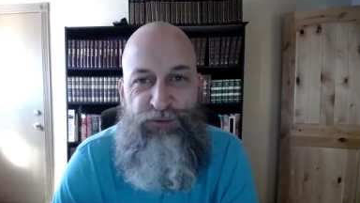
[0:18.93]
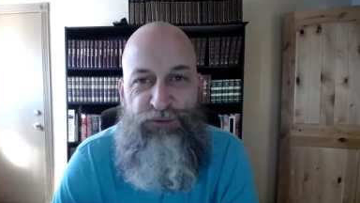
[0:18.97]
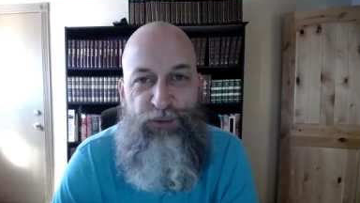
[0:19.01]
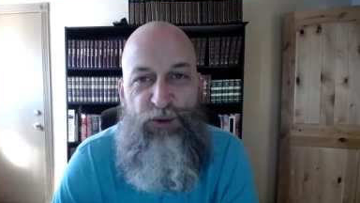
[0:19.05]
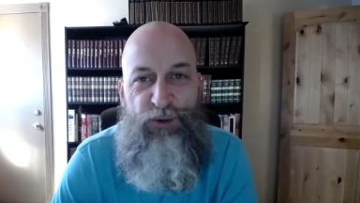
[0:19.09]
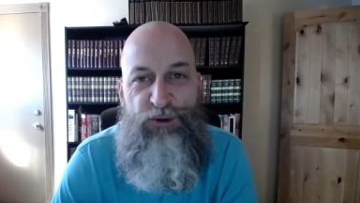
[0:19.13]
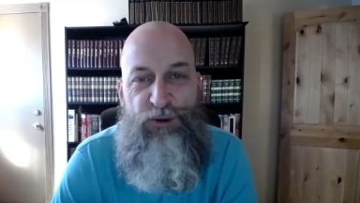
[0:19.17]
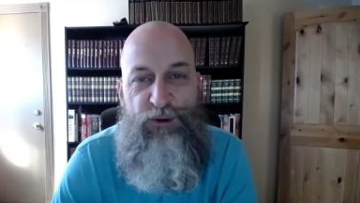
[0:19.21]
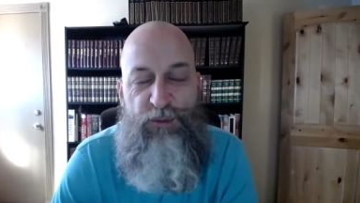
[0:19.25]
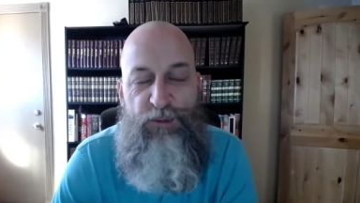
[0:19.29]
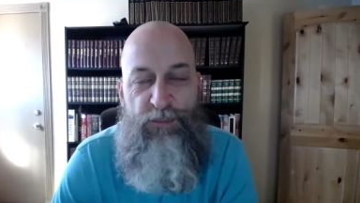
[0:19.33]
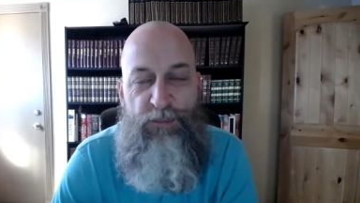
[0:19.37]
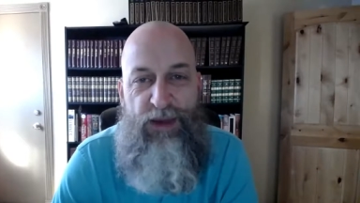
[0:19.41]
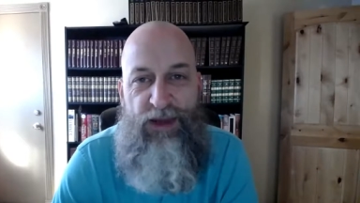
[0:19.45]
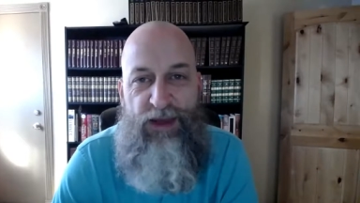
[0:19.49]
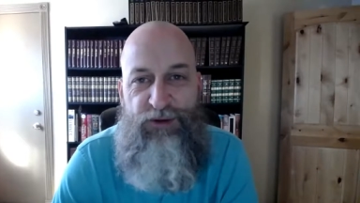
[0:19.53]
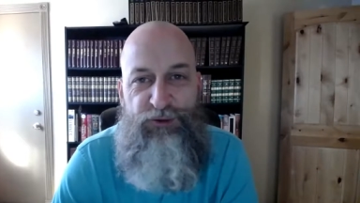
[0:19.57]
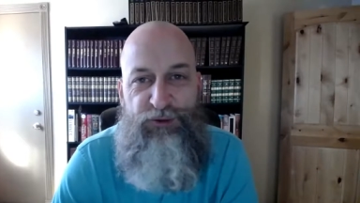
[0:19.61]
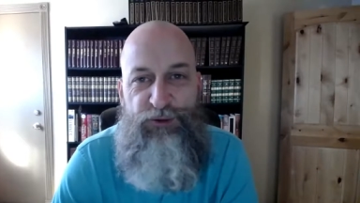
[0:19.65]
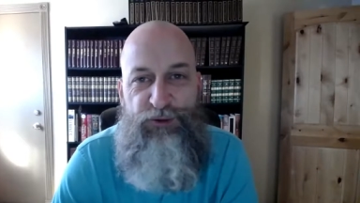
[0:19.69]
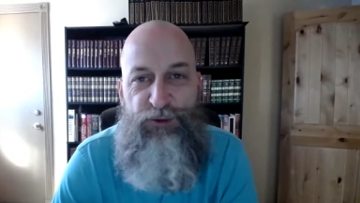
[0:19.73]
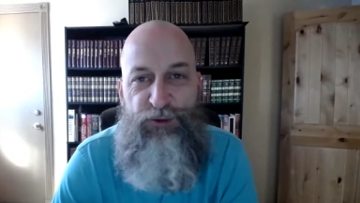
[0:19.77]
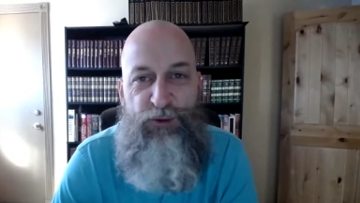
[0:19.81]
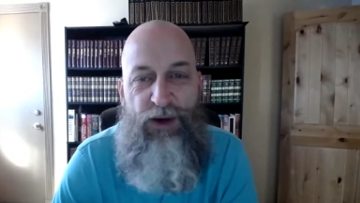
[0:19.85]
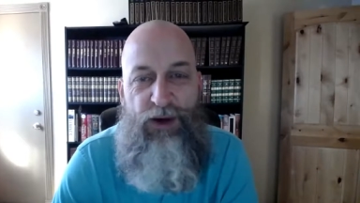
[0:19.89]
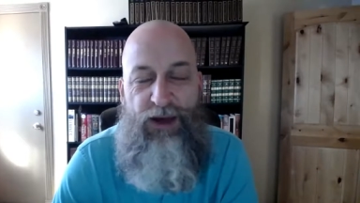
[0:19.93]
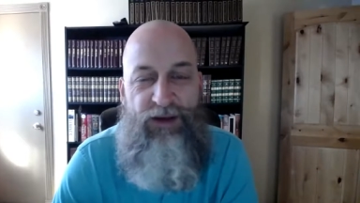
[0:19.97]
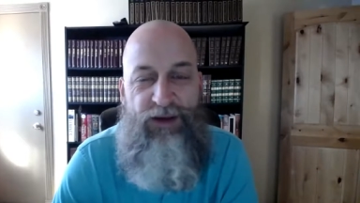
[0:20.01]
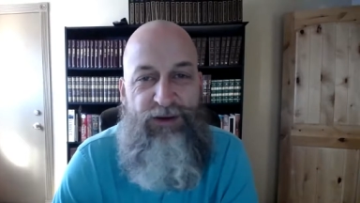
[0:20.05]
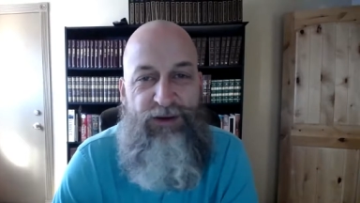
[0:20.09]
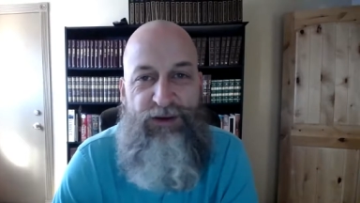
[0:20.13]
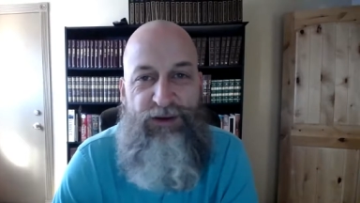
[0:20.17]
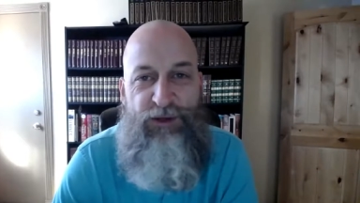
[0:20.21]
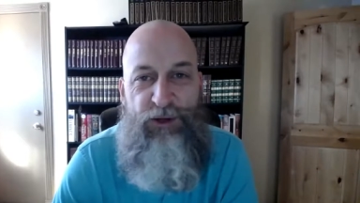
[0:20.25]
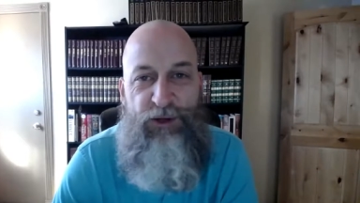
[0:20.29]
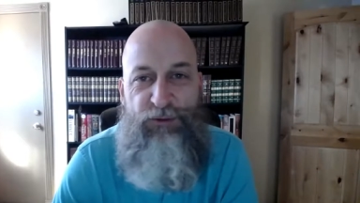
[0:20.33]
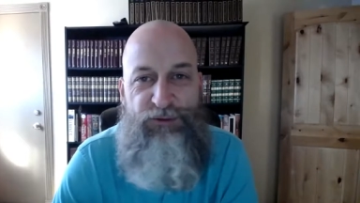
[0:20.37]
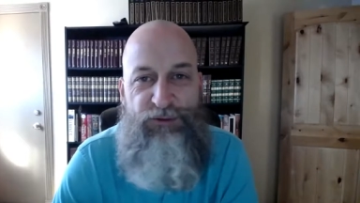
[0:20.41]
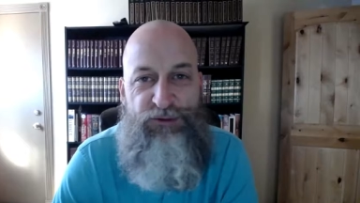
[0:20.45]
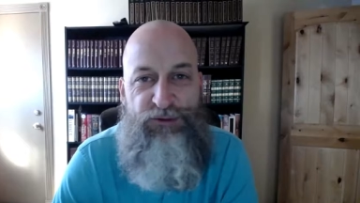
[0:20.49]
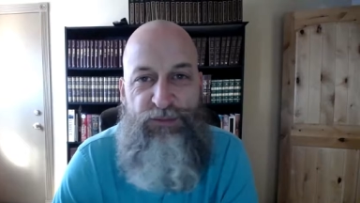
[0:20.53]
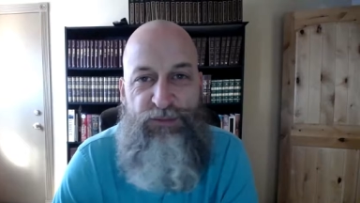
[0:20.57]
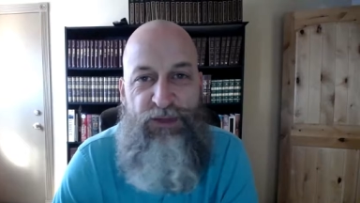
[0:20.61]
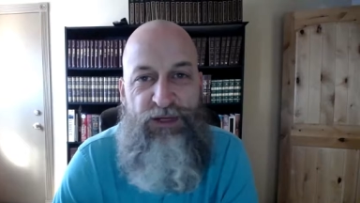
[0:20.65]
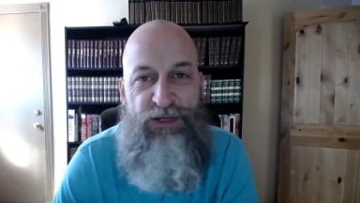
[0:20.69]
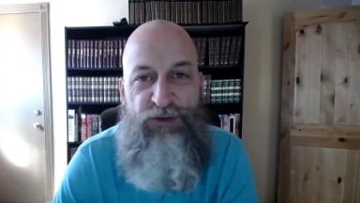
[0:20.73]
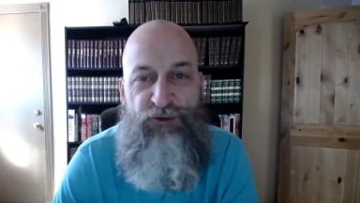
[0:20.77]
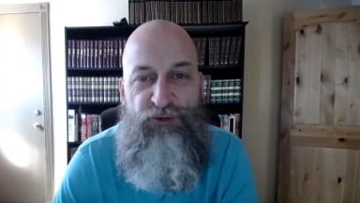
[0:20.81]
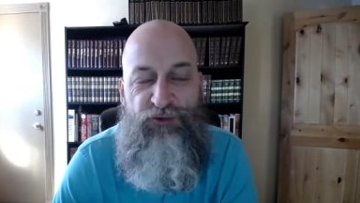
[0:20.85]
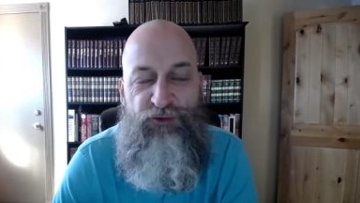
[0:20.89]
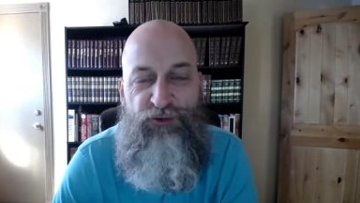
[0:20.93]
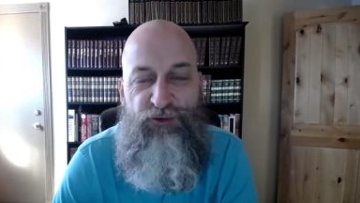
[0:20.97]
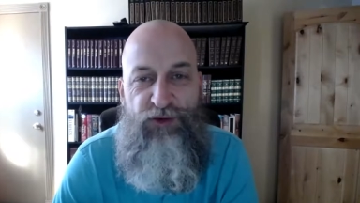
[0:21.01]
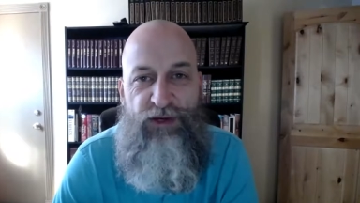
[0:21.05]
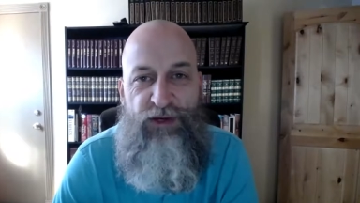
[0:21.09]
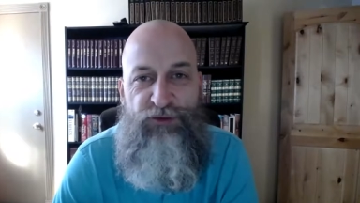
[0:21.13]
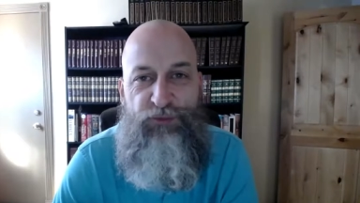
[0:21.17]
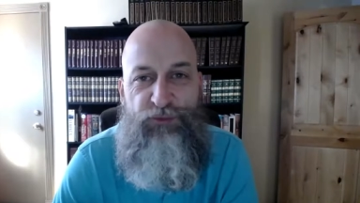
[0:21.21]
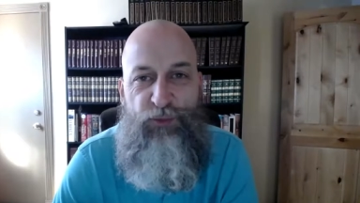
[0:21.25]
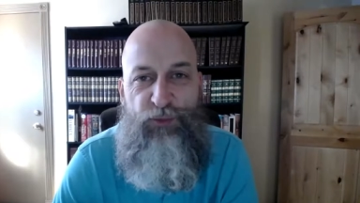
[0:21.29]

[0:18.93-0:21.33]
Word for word: Welcome back to High Kadosh Ministries,